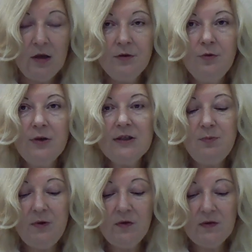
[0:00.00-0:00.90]
Through
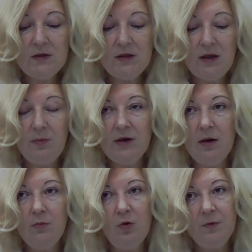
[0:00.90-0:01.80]
experience, they
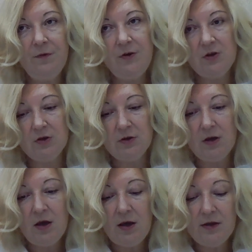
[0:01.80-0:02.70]
become more proficient
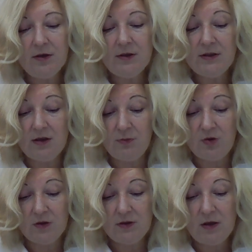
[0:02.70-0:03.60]
in their
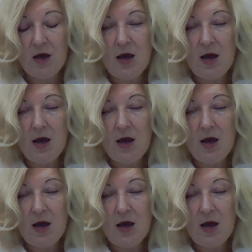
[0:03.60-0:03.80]
subjects,